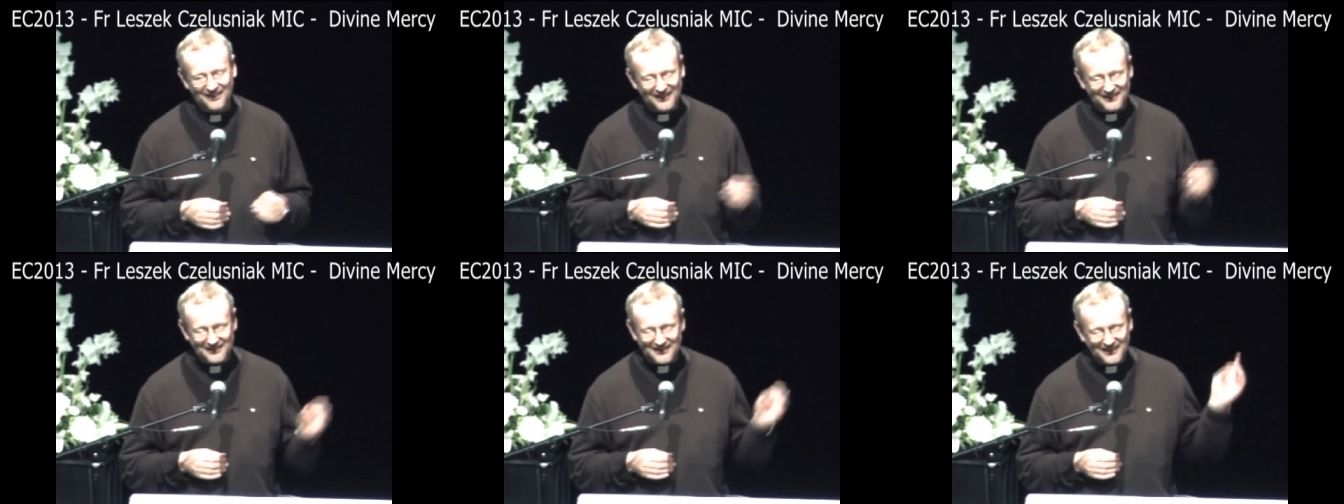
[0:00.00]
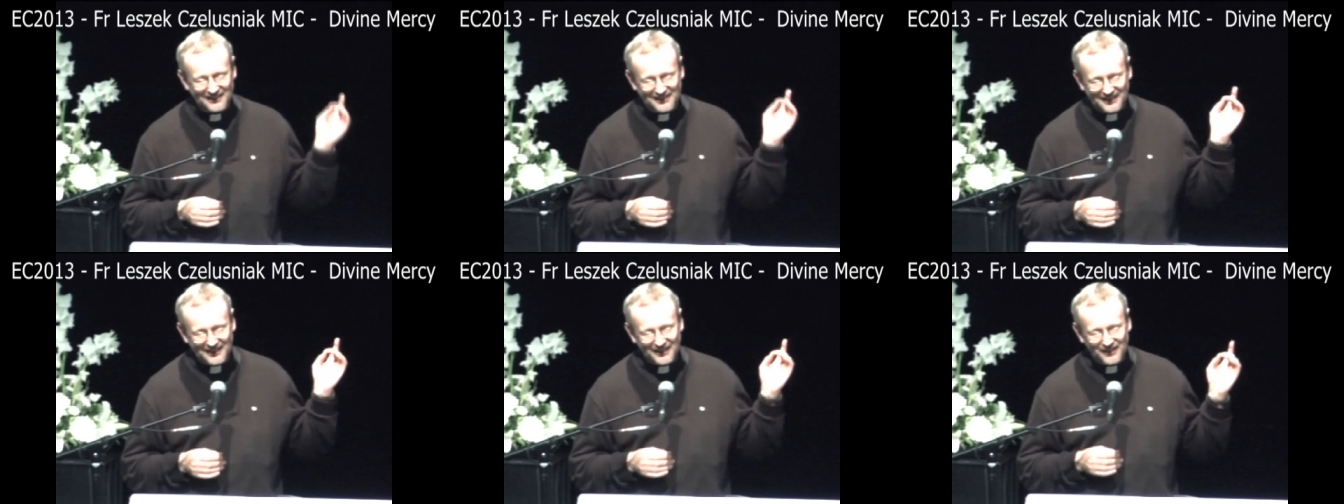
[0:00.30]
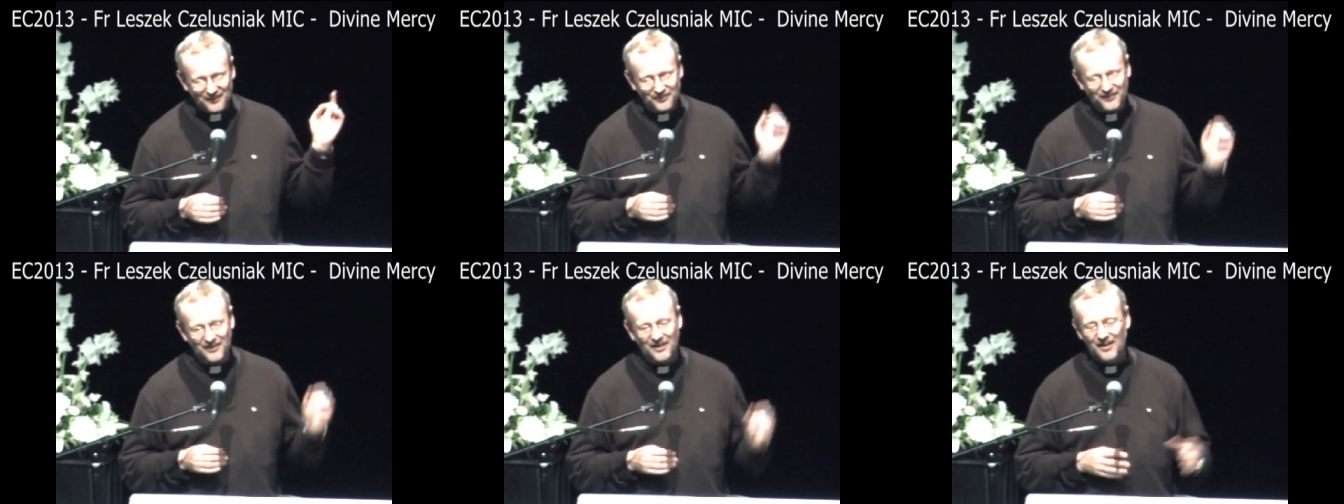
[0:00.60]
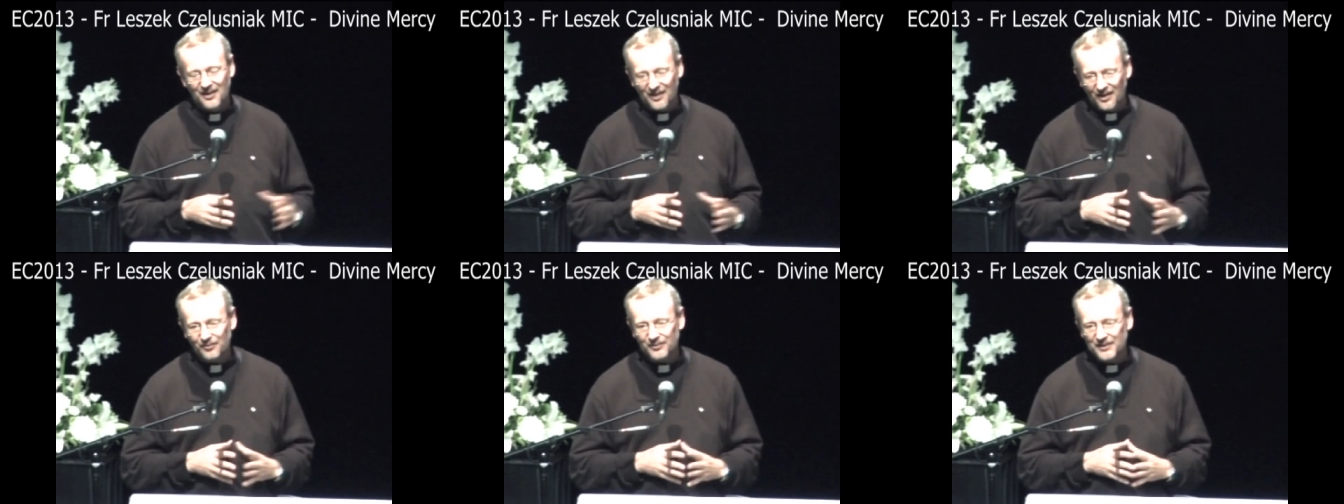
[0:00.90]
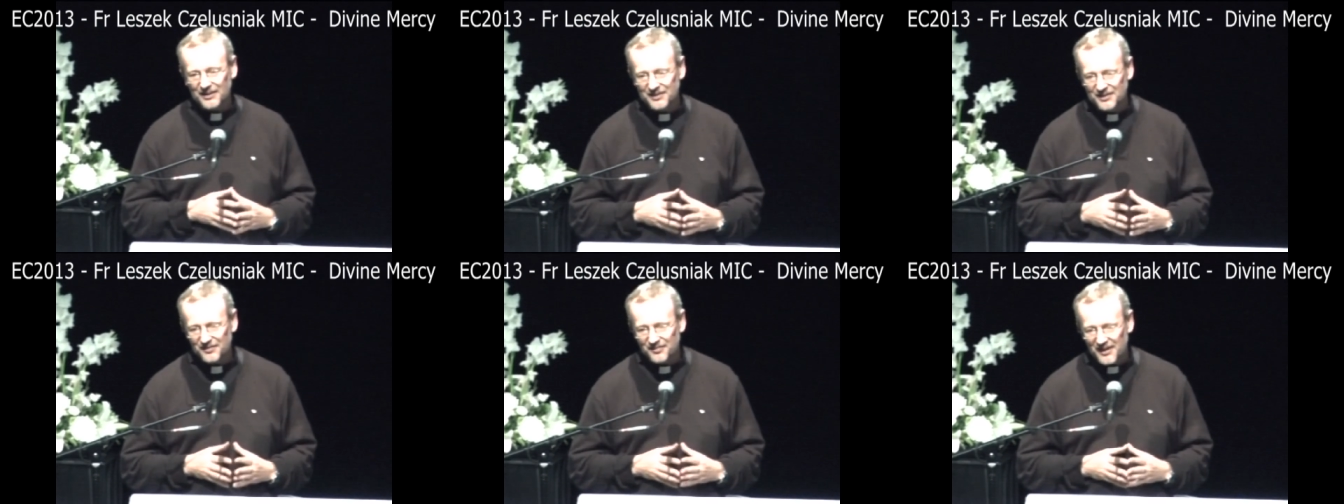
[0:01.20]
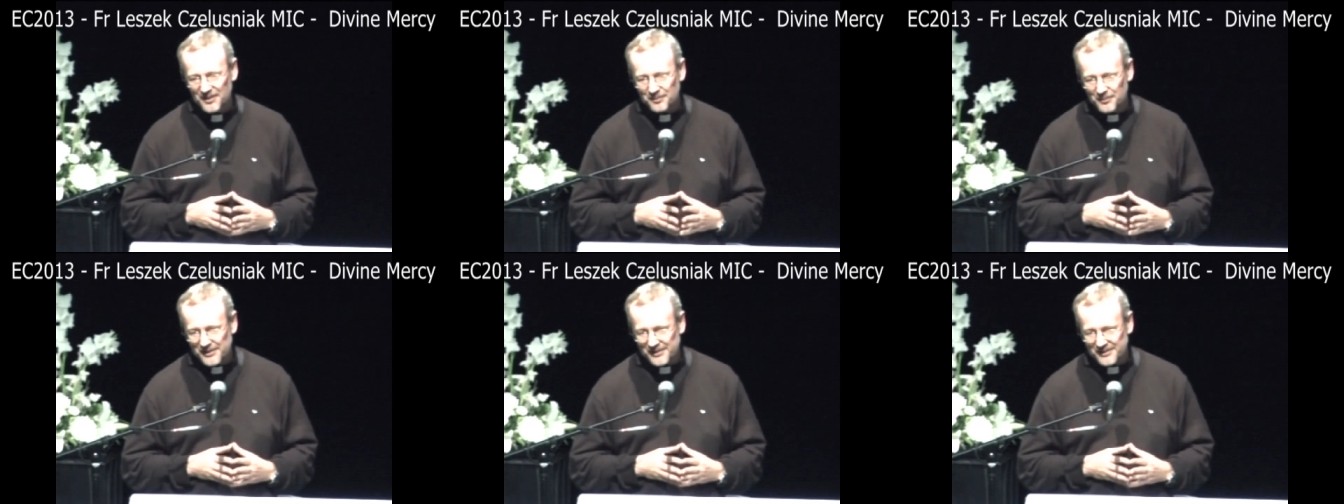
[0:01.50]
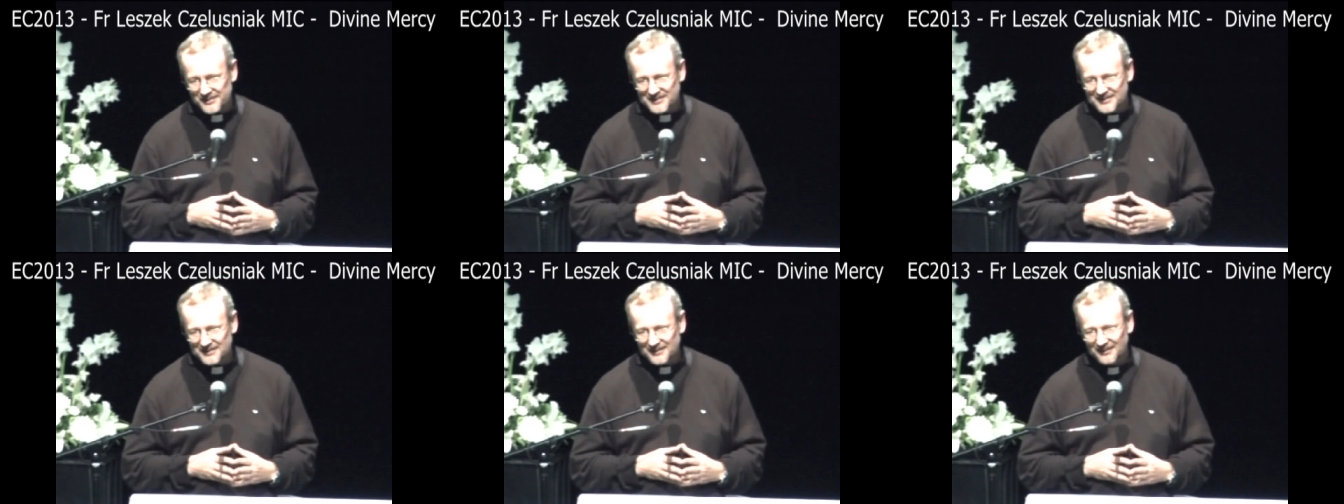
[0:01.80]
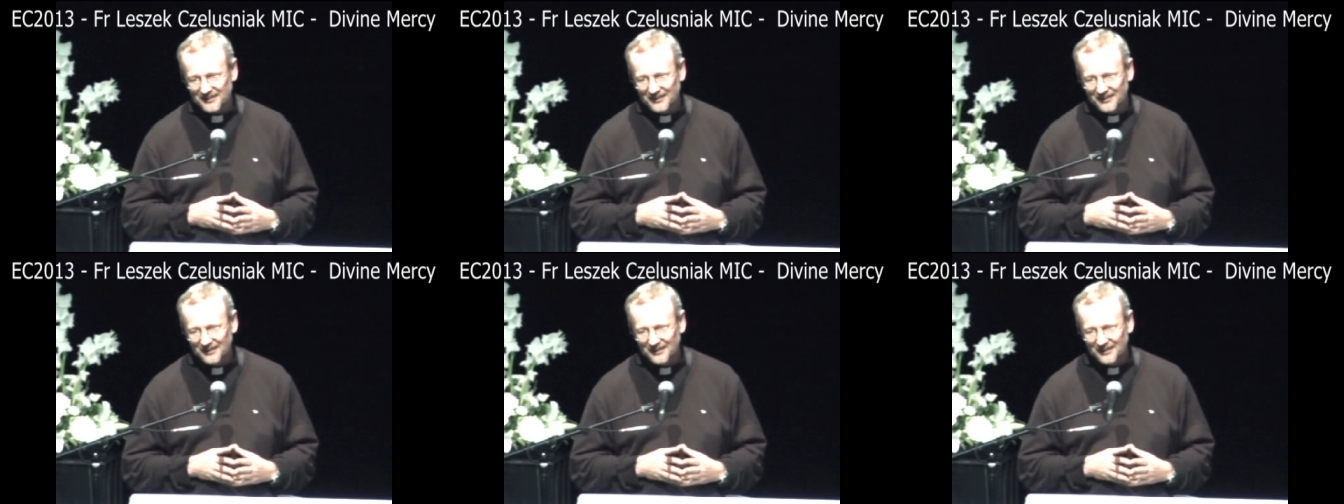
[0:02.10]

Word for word: and the gift of the divine mercy.